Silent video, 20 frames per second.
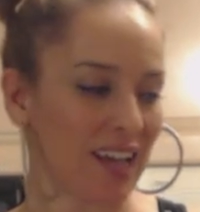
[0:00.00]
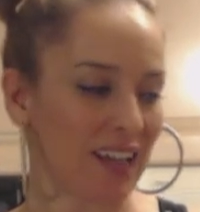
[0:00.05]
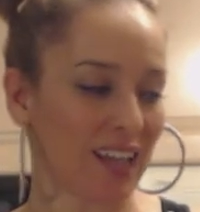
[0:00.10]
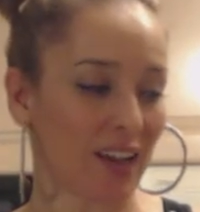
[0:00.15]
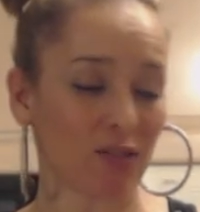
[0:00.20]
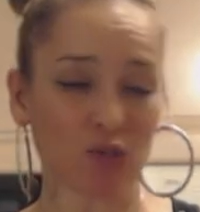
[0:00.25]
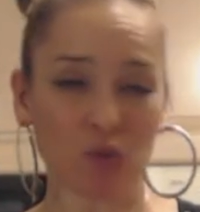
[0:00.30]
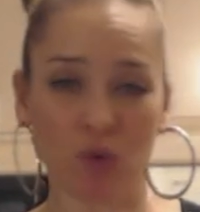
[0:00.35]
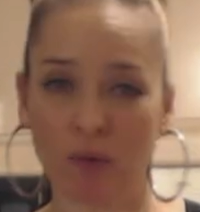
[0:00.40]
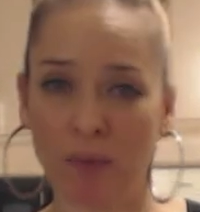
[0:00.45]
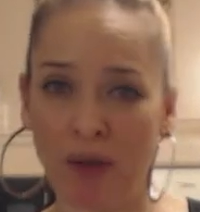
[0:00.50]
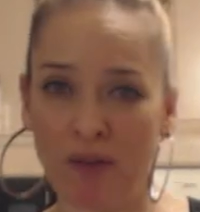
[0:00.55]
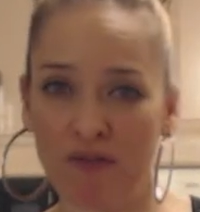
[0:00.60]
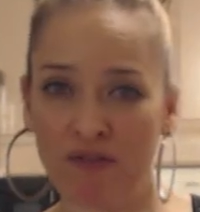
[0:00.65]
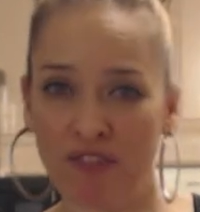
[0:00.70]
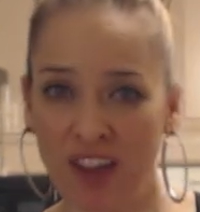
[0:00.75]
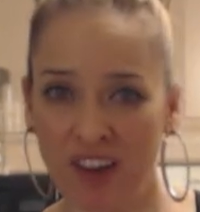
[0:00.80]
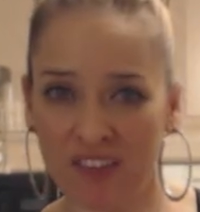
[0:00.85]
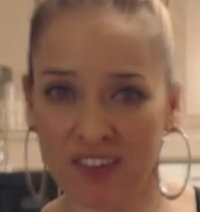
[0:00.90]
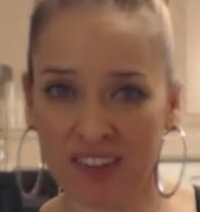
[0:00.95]
And that was one of my
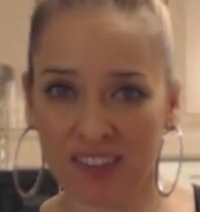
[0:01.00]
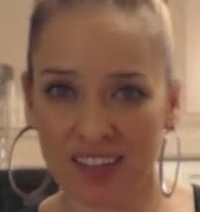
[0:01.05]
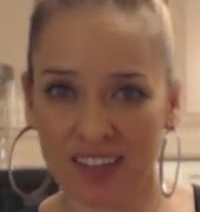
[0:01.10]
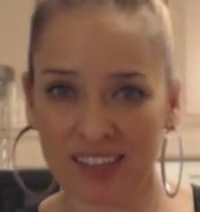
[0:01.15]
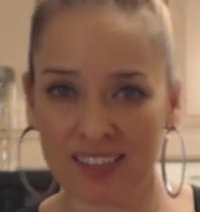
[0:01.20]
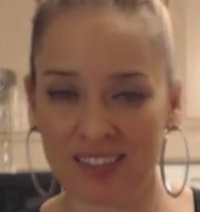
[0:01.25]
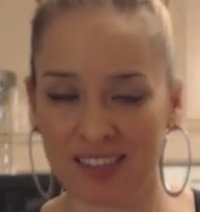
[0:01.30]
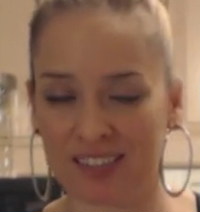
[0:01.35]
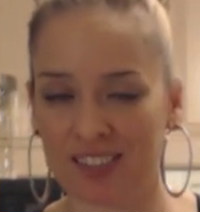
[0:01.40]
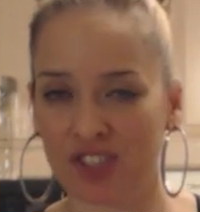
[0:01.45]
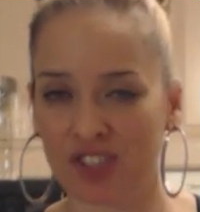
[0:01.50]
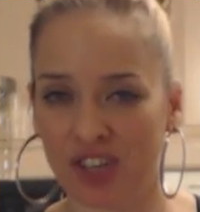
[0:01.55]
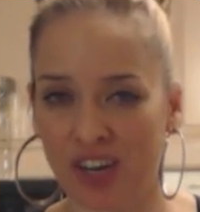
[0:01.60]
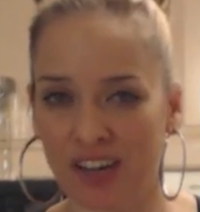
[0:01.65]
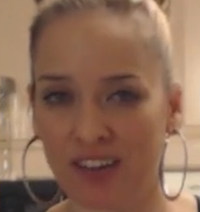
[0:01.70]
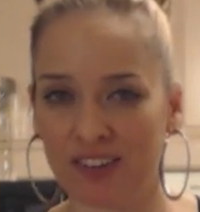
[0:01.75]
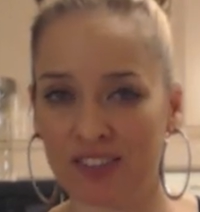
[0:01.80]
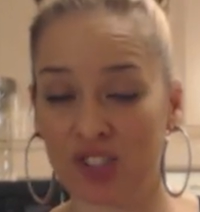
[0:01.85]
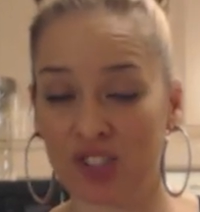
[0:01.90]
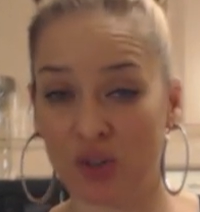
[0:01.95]
favorite things as a
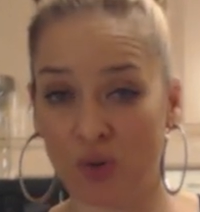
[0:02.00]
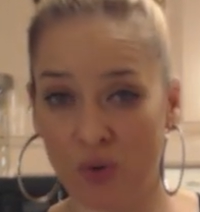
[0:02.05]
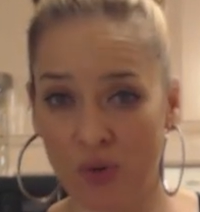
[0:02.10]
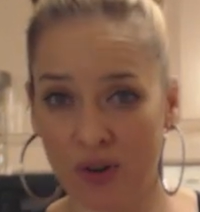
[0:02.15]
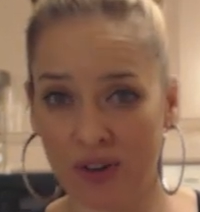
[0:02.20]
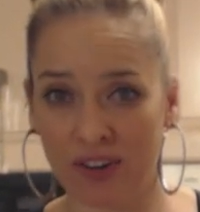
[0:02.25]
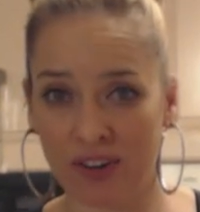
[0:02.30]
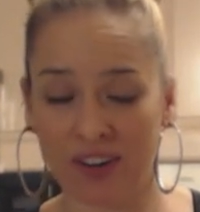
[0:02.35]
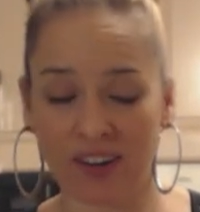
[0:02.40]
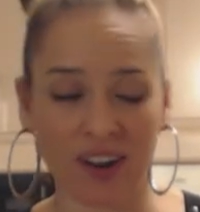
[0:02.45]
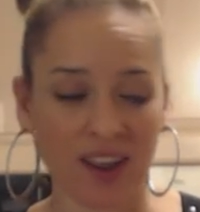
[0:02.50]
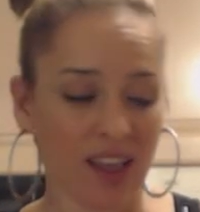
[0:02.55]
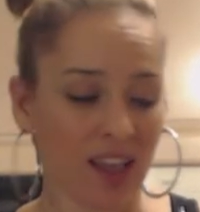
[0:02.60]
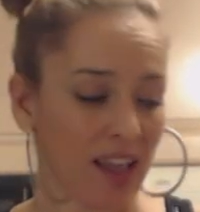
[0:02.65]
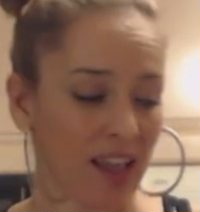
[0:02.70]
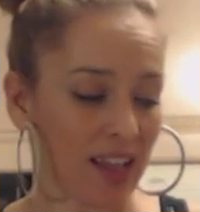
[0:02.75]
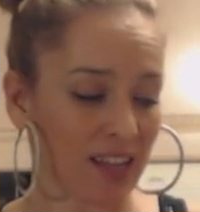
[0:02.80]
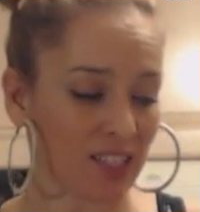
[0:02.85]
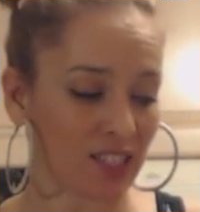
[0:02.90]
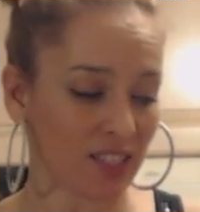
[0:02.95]
child to order
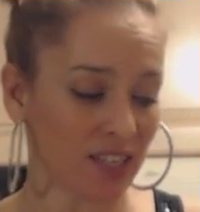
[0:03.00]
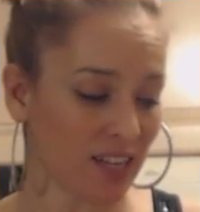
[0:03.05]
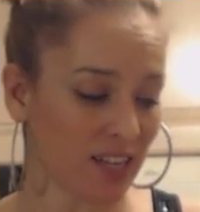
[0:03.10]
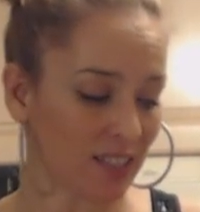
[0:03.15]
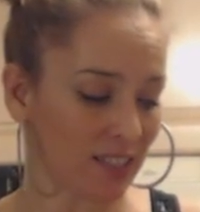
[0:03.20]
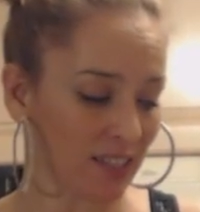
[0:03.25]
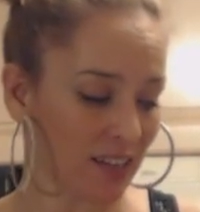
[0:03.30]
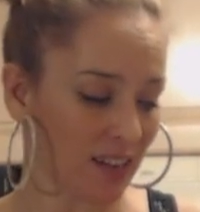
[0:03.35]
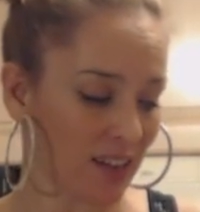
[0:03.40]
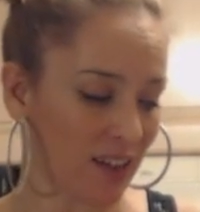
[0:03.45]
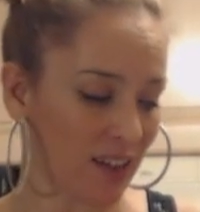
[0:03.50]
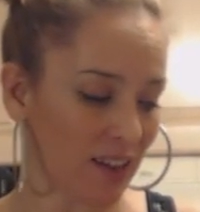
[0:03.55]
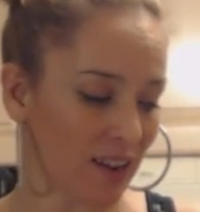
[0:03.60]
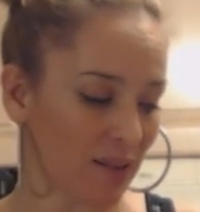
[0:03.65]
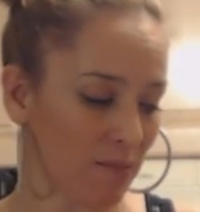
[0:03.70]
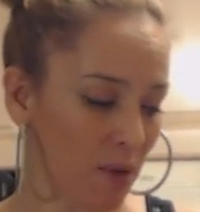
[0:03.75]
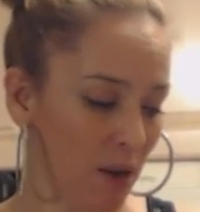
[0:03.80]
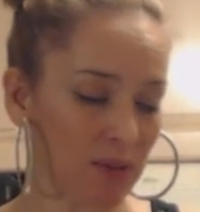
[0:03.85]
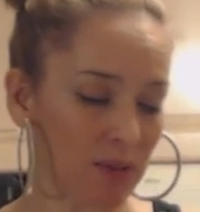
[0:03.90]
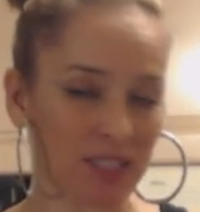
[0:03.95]
and to eat.
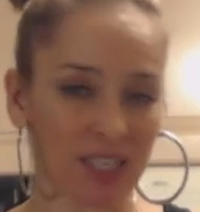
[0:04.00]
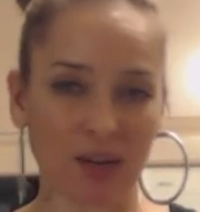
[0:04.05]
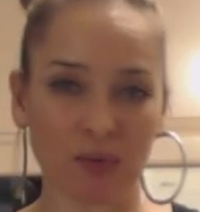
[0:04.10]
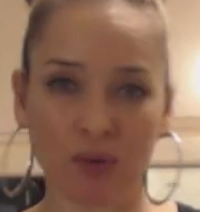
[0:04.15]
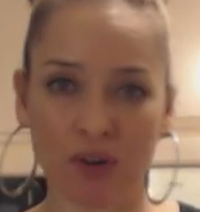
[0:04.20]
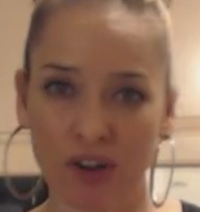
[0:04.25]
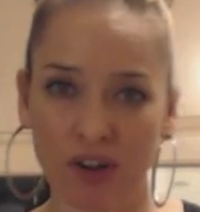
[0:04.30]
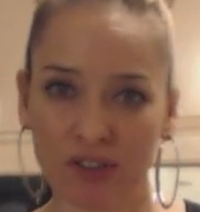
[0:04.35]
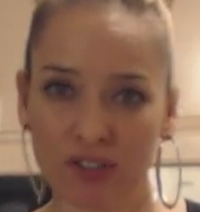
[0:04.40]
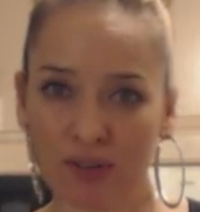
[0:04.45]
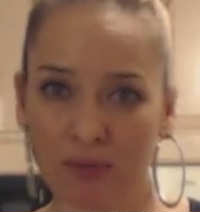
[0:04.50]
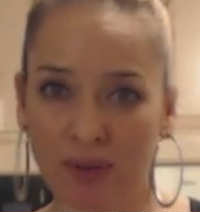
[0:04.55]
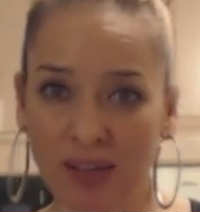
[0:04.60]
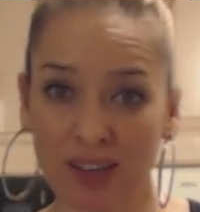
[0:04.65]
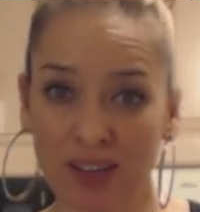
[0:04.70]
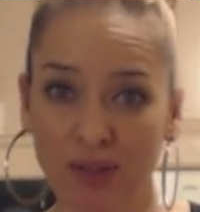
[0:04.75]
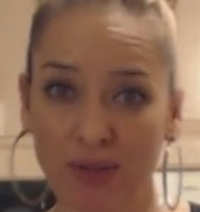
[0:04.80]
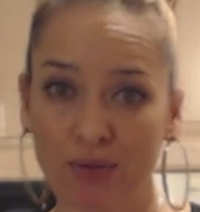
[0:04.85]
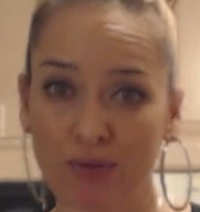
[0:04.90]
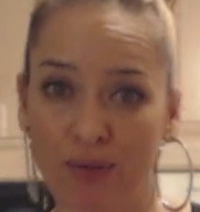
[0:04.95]
And mom and dad would also
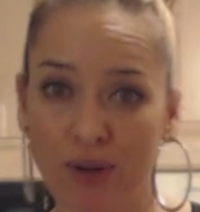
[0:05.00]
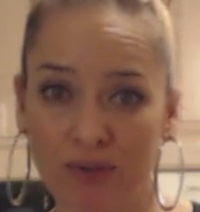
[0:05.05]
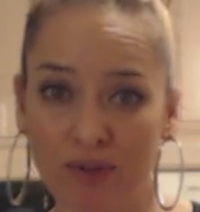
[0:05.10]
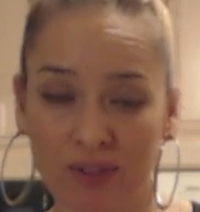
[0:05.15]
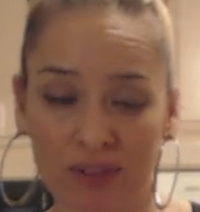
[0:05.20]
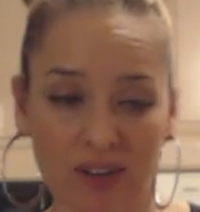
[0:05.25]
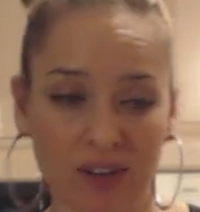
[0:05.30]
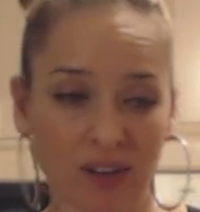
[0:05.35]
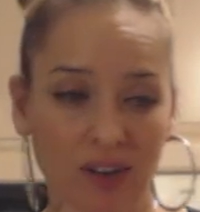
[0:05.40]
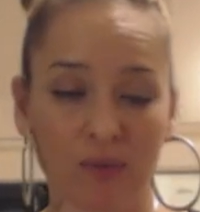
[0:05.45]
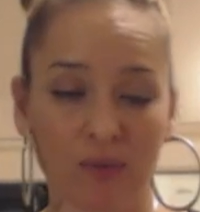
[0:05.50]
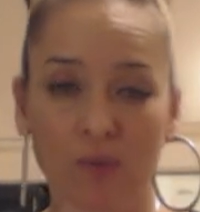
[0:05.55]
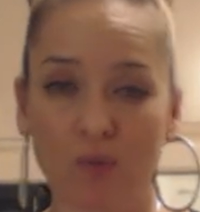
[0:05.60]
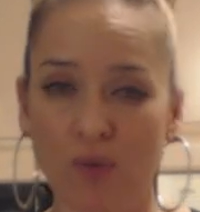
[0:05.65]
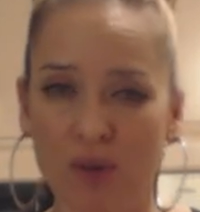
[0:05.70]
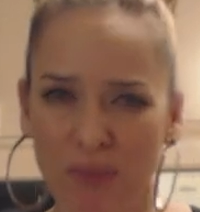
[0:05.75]
make it throughout the year.